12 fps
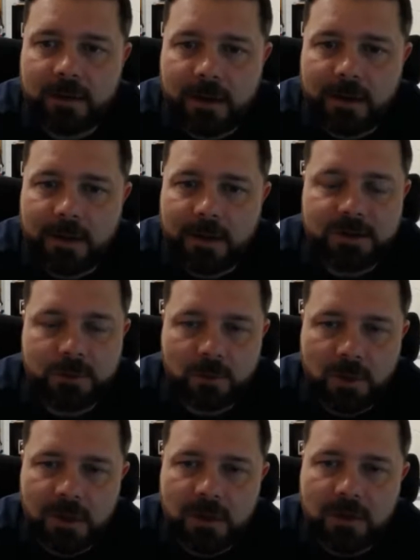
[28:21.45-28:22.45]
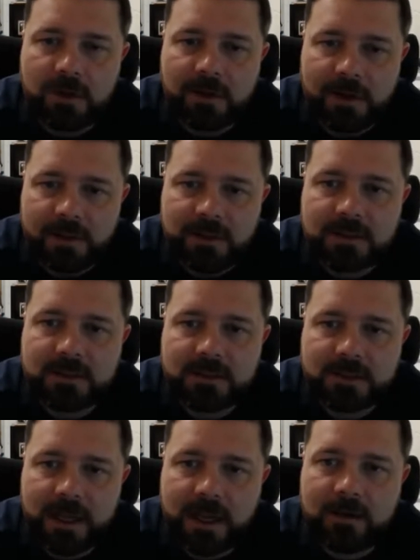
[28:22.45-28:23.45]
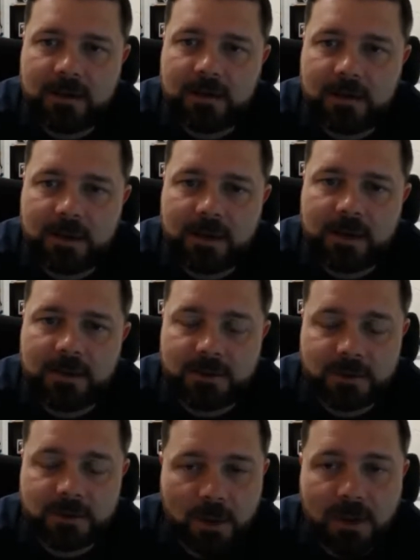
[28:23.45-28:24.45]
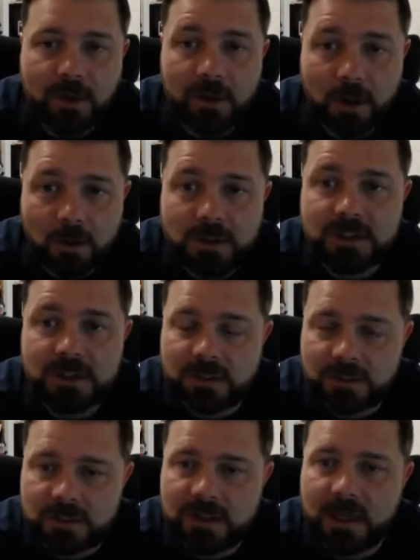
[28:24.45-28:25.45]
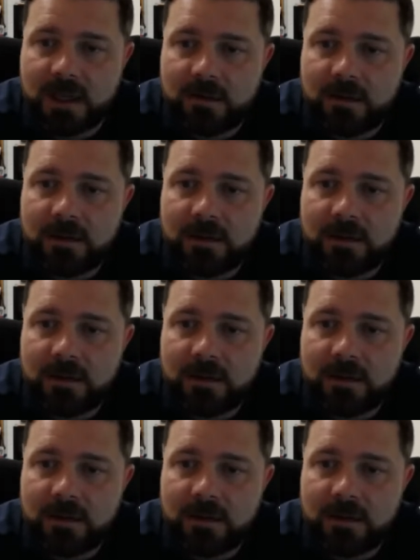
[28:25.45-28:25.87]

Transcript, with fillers: Um, there's some really good kids in the state. Uh, there's some really good coaches in the state.